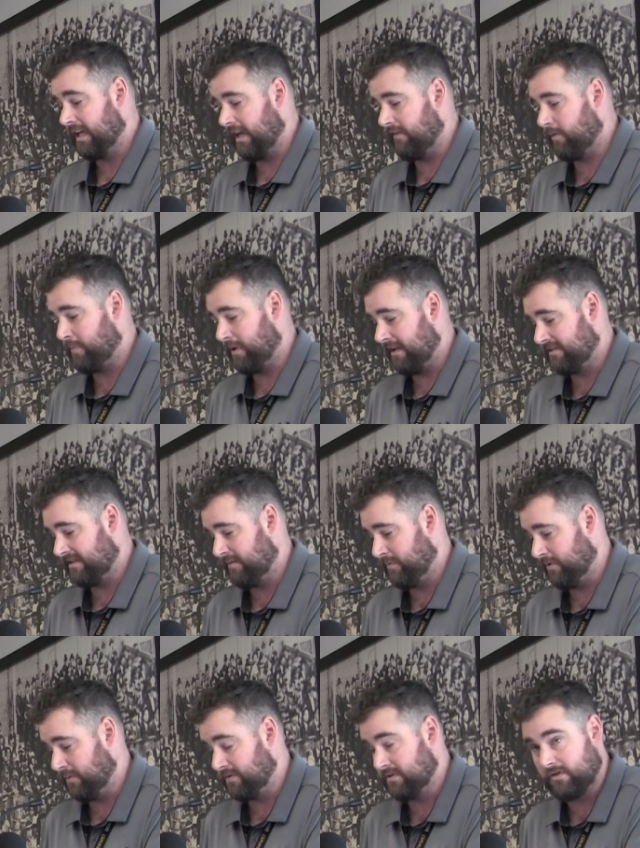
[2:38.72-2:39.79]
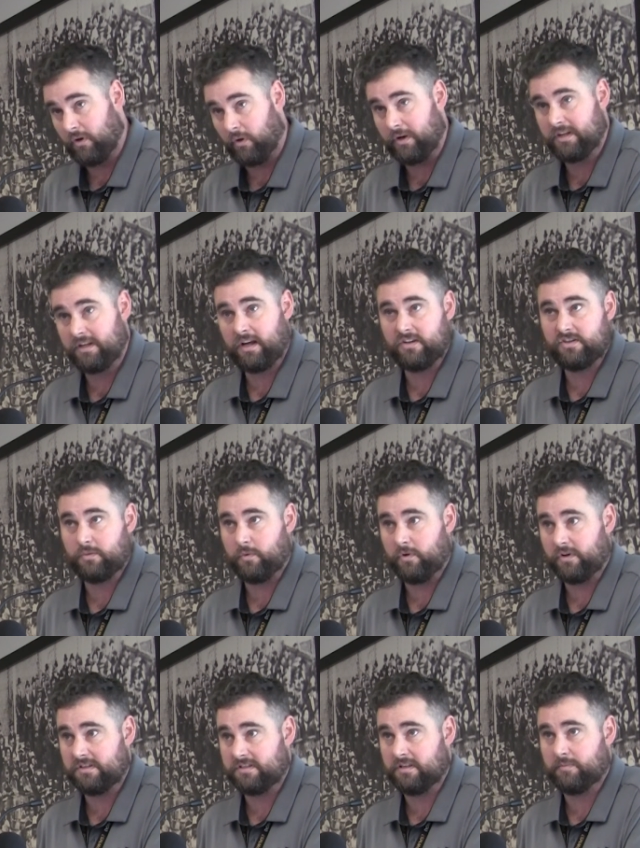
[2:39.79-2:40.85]
If a PCBU is not engaging
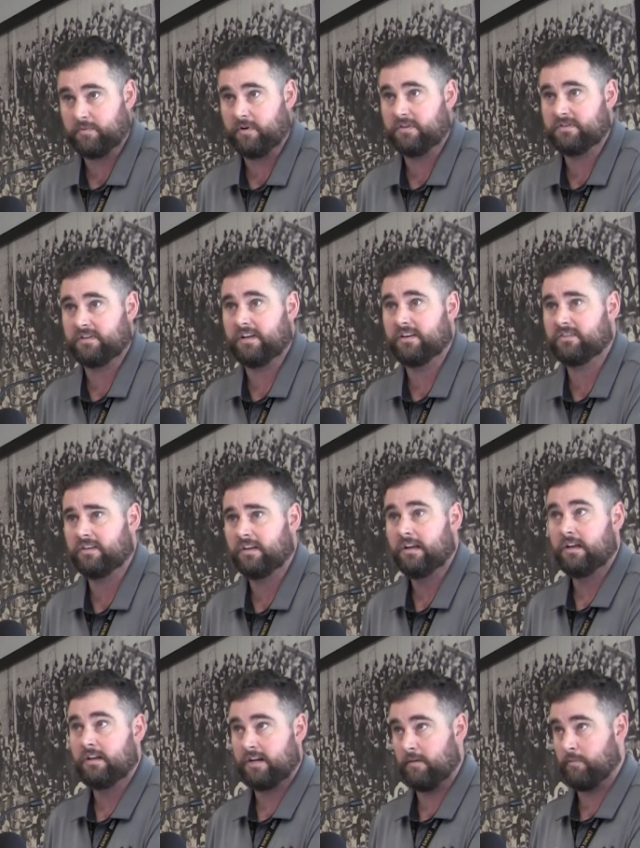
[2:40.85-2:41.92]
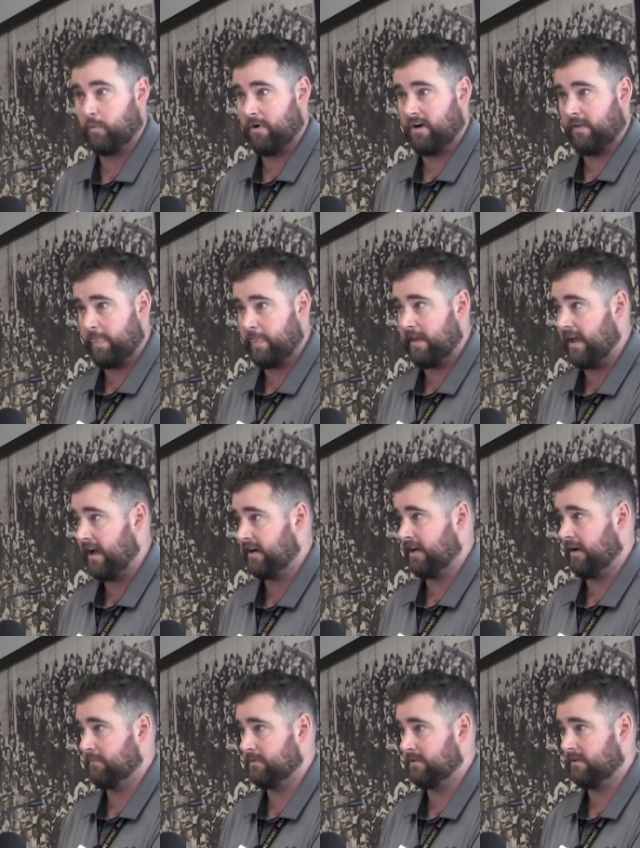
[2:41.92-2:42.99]
workers in the process, number one, the
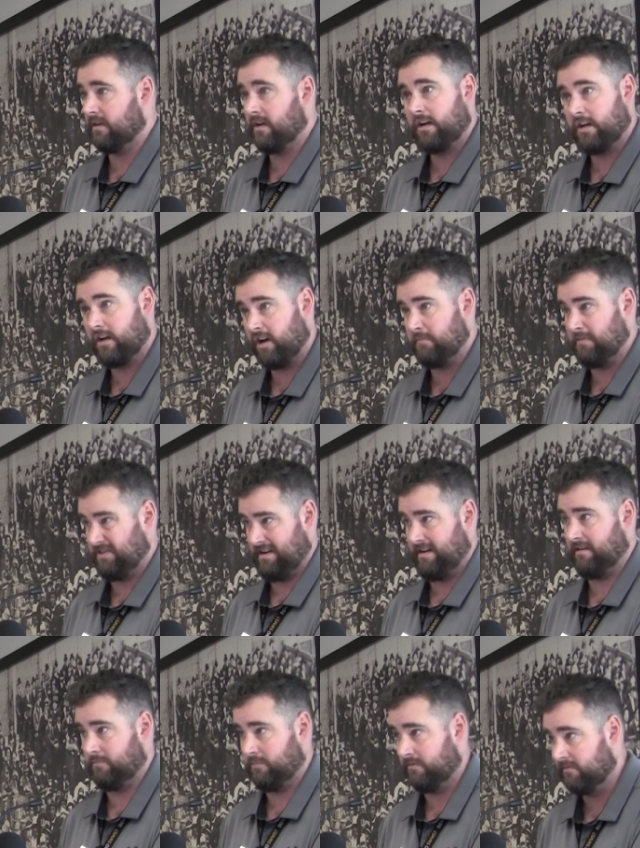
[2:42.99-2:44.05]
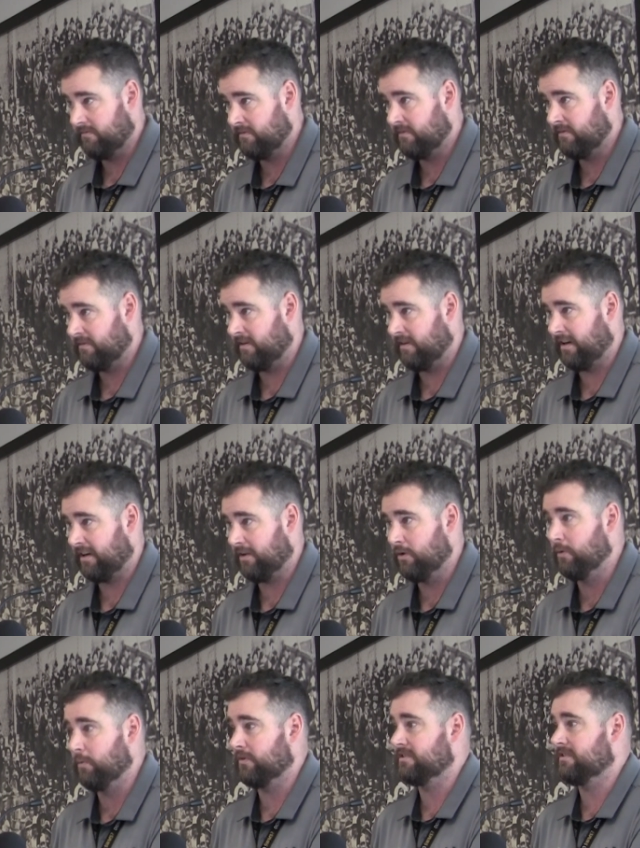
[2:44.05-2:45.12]
outcome's going to be terrible. Right?
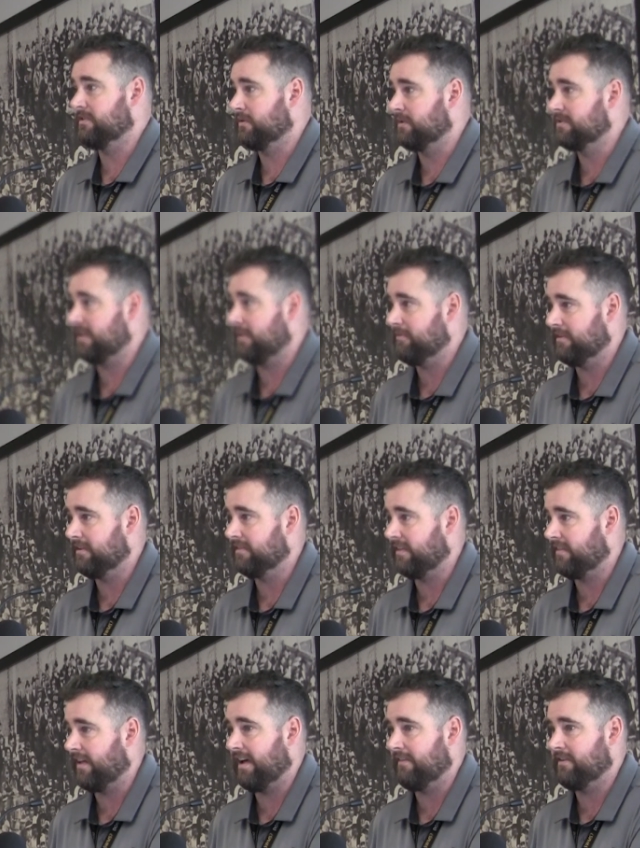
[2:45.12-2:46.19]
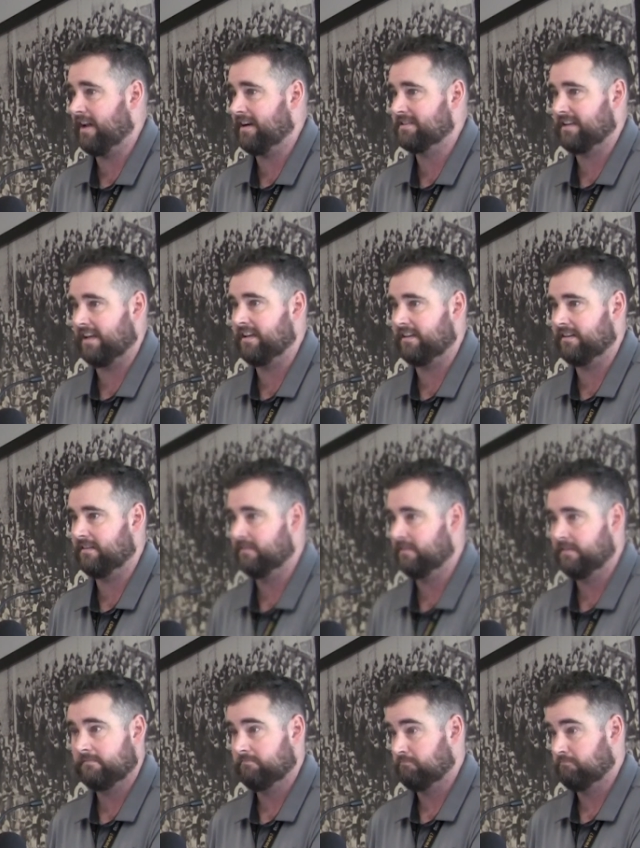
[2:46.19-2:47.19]
Who wants to do something that they haven't had a say in?